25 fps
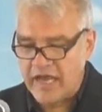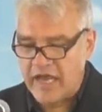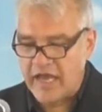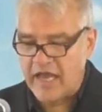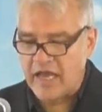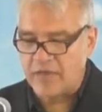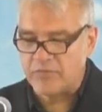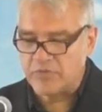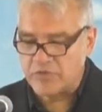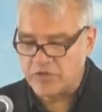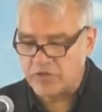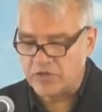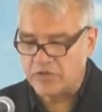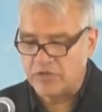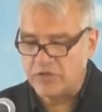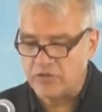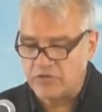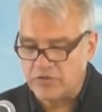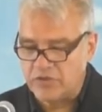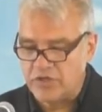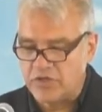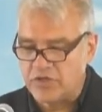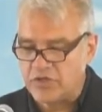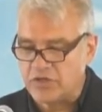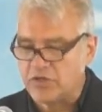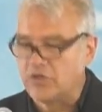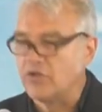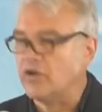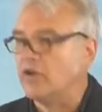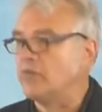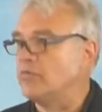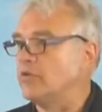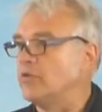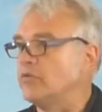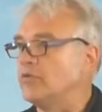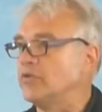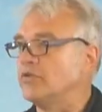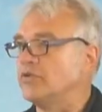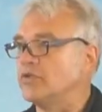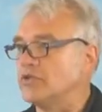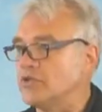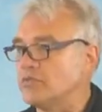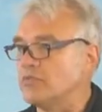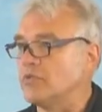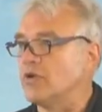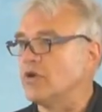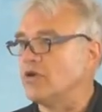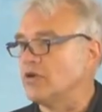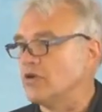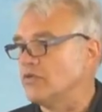absolute disagreement with the
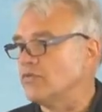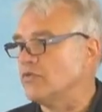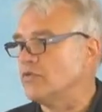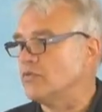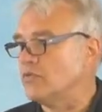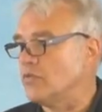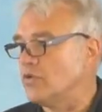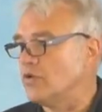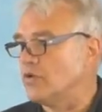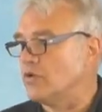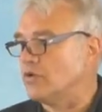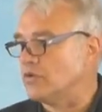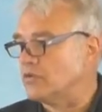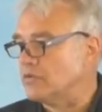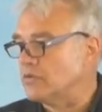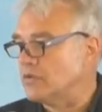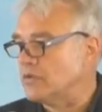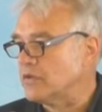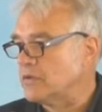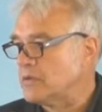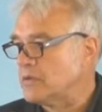spirit of the world.